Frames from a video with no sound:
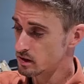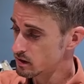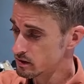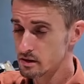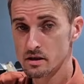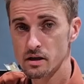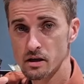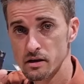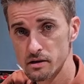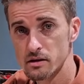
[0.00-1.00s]
the
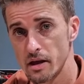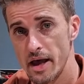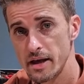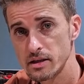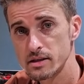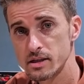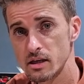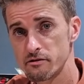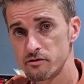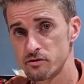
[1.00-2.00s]
head
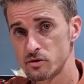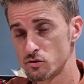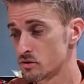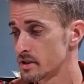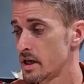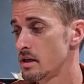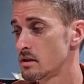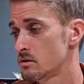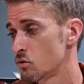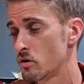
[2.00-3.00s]
itself, to scan
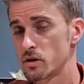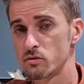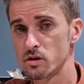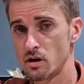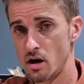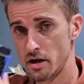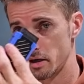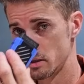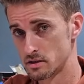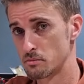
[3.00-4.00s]
it, to connect to the car,
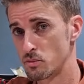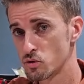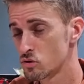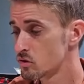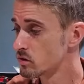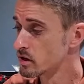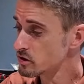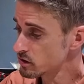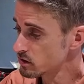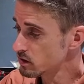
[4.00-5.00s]
it's a Bluetooth
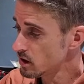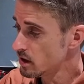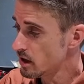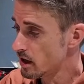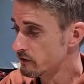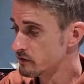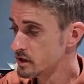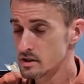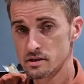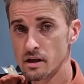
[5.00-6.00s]
connection, have
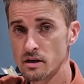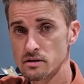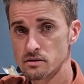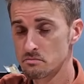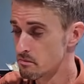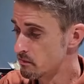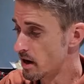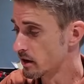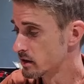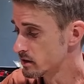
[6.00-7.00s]
this nice
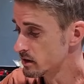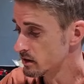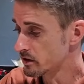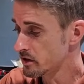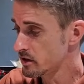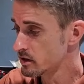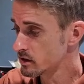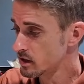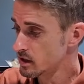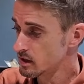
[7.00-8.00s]
magnet sticker
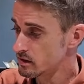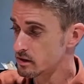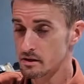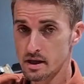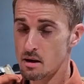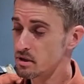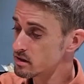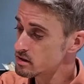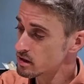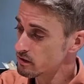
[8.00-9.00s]
here. The tablet
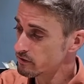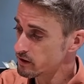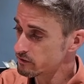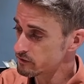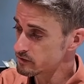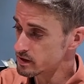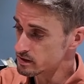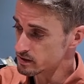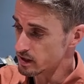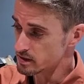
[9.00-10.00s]
itself have
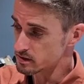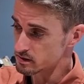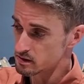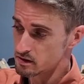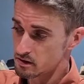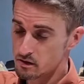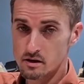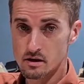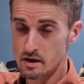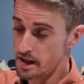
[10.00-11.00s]
this nice
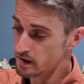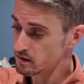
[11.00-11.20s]
leg